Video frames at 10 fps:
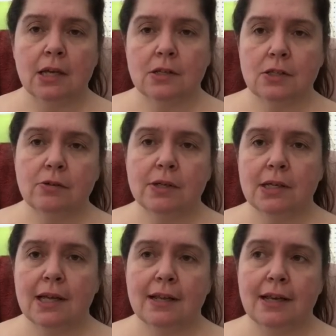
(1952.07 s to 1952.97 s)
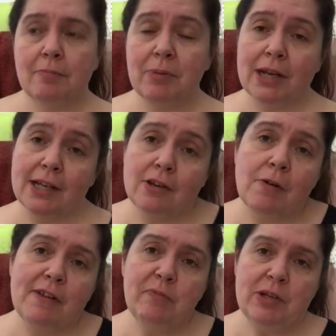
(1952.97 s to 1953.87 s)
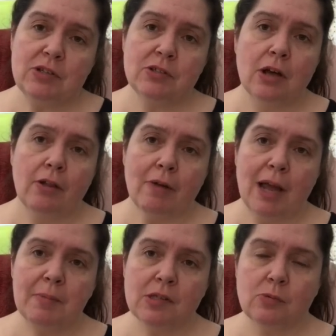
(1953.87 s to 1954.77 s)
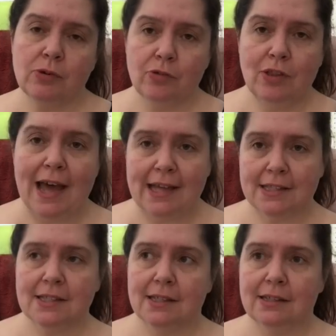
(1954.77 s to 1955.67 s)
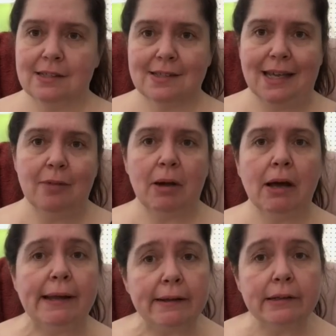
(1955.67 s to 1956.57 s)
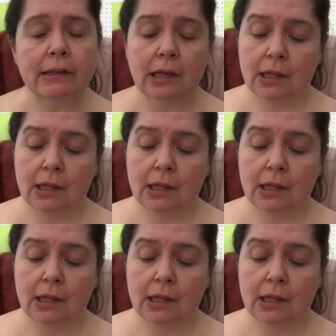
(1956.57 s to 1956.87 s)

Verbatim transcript: So it, and that, but I know I've been to Dollaramas where that's in the same aisle.